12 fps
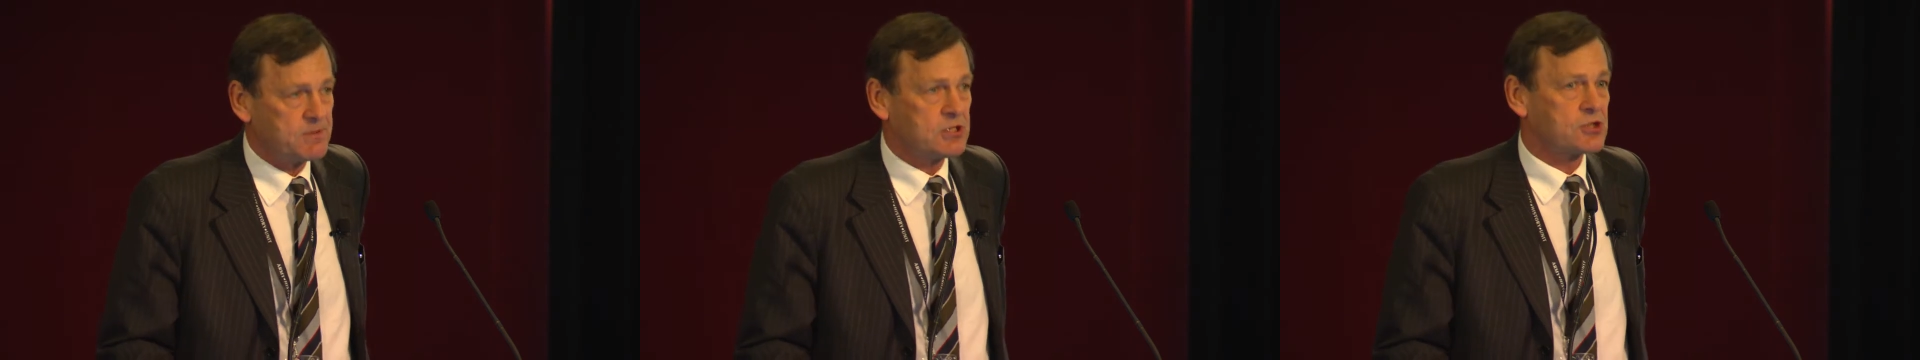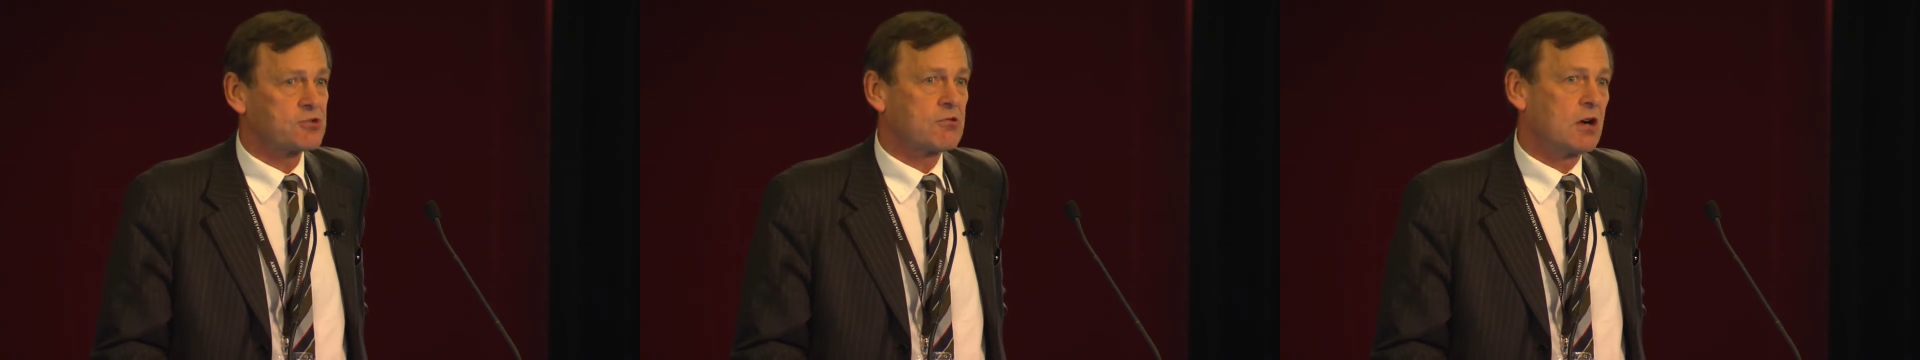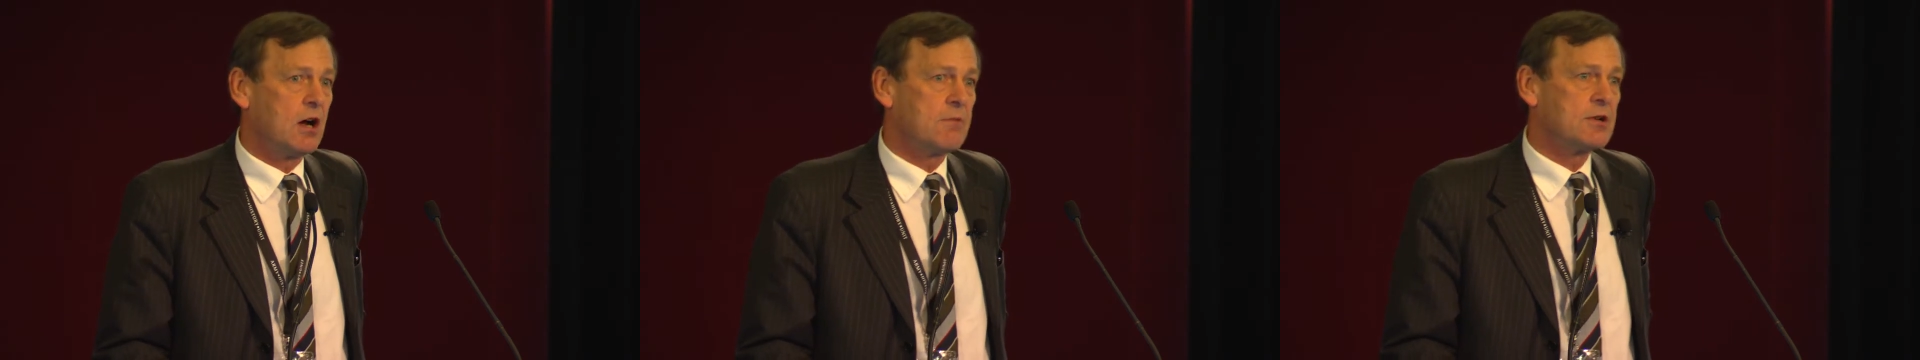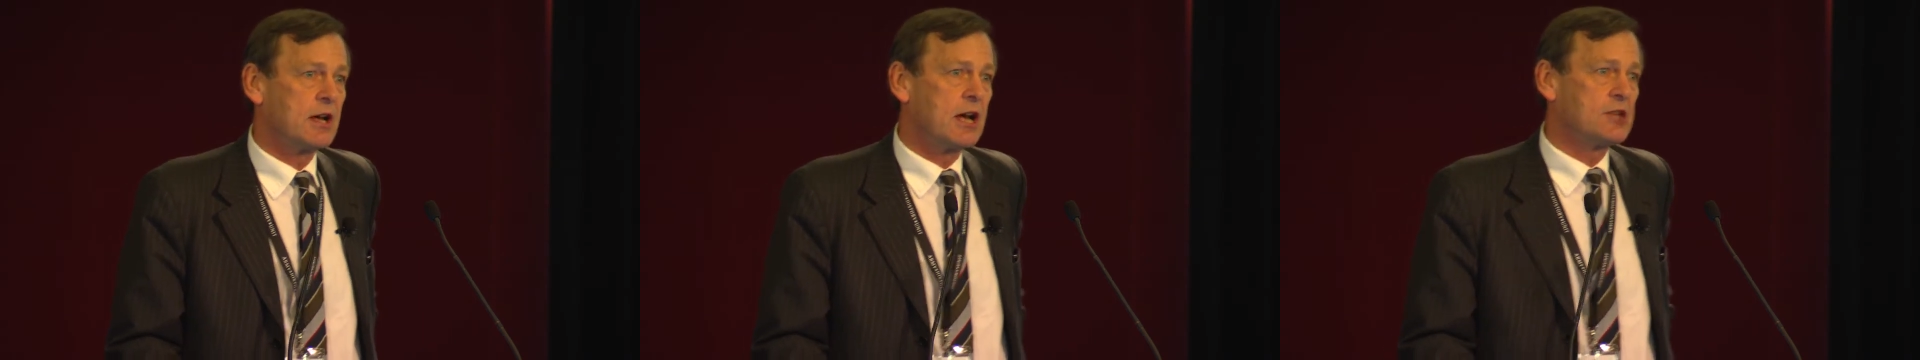be
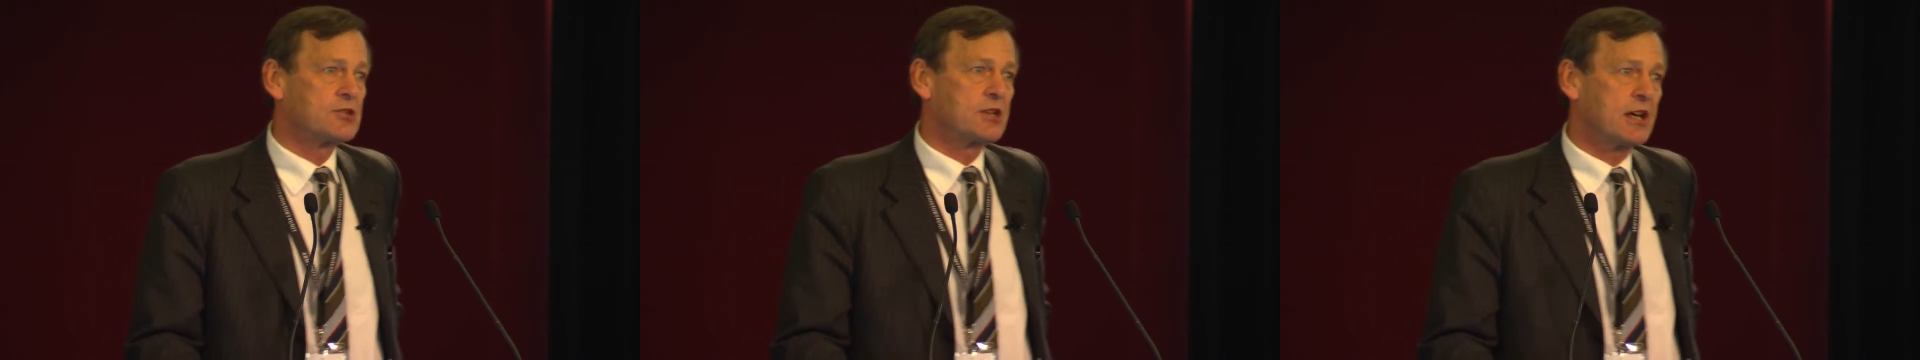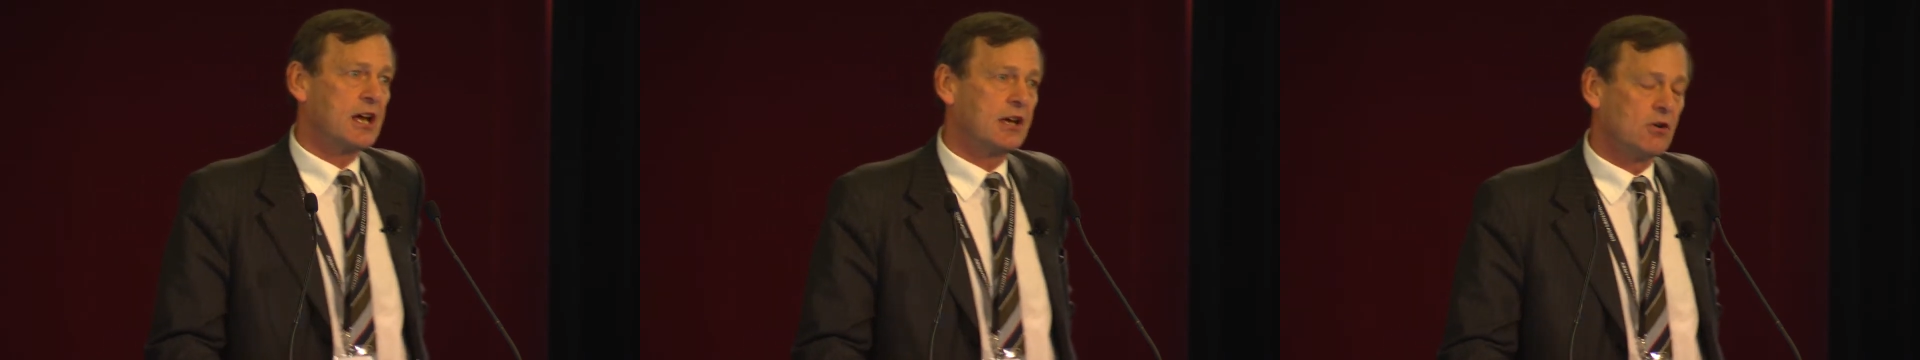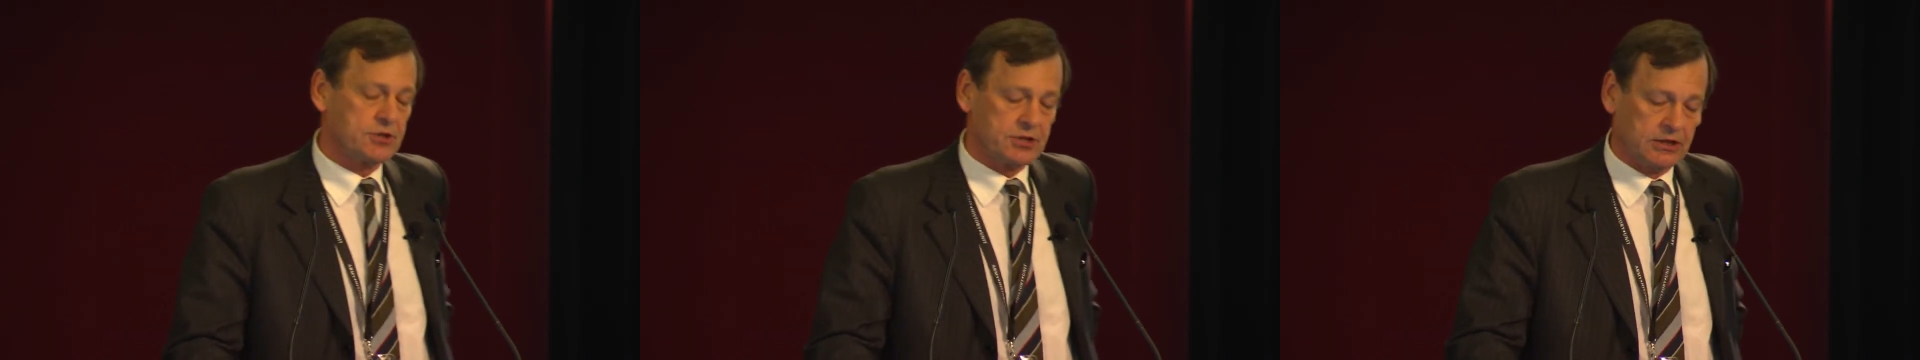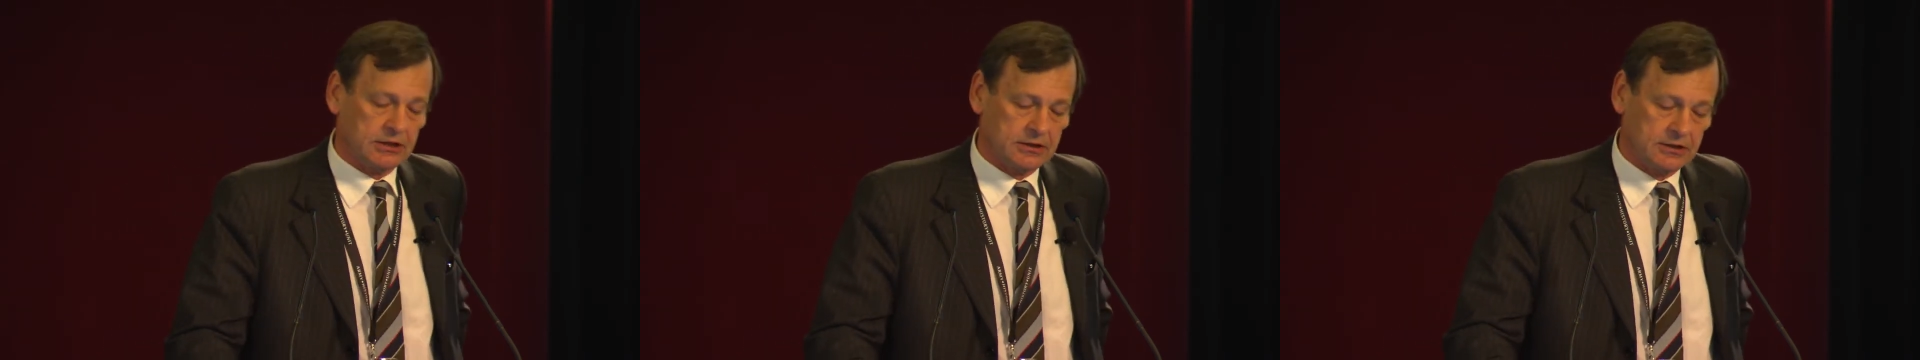described as chaotic.